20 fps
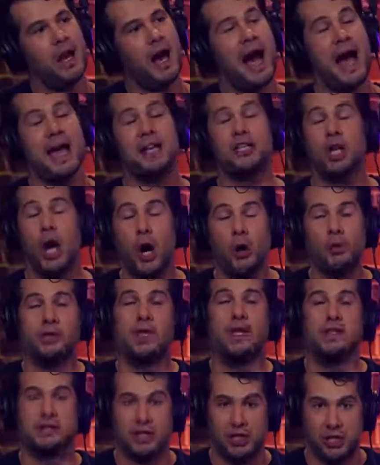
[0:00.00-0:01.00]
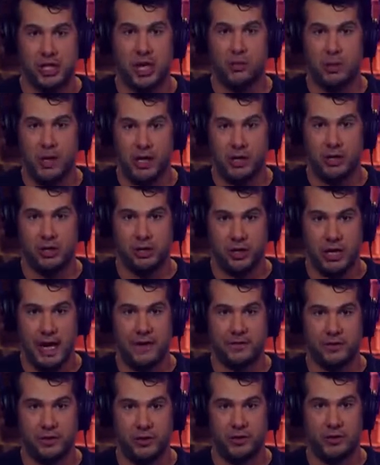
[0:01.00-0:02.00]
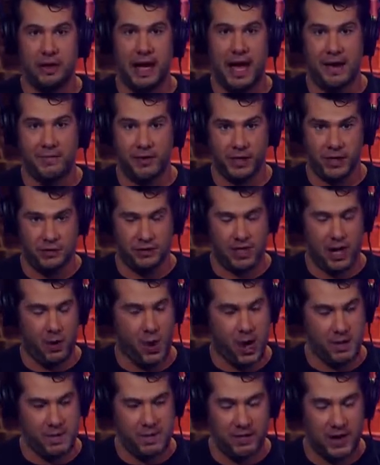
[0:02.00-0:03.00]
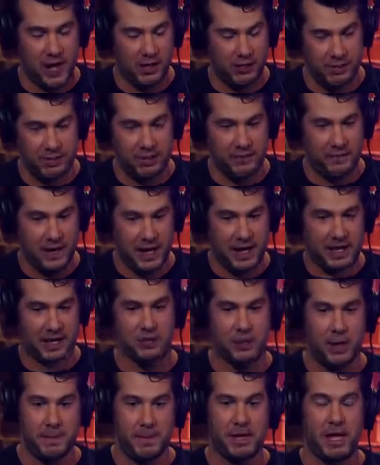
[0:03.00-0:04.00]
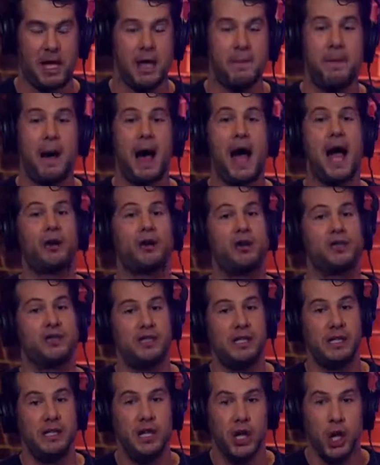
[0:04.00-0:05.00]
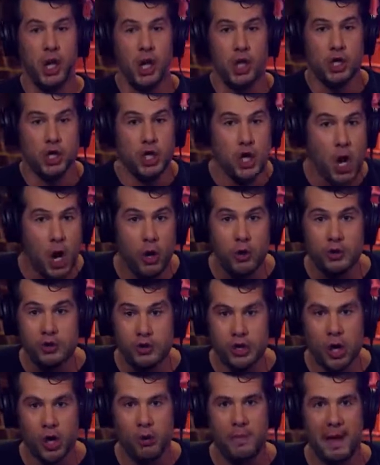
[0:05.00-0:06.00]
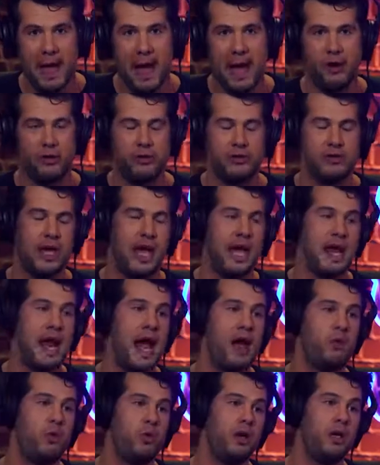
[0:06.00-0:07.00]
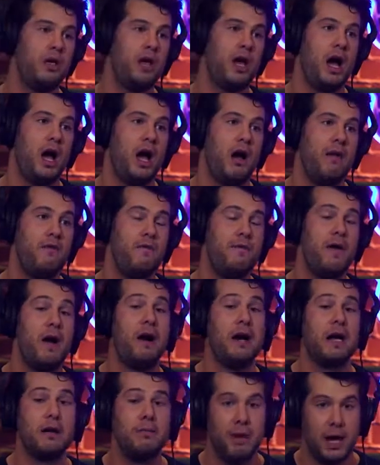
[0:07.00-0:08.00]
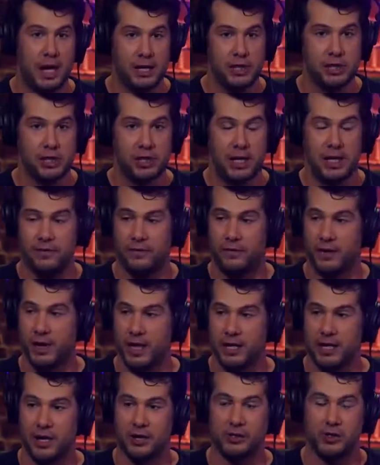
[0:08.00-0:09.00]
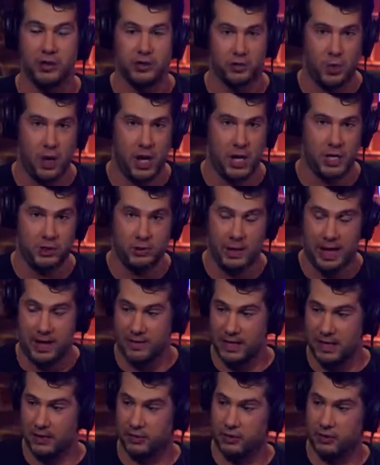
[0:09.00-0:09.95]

I don't think that Cenk Uyghur should have to have a union. I want to be very clear. I'm defending his right. But the hypocrisy knows no bounds. And I would very much, if Young Turks wanted to have a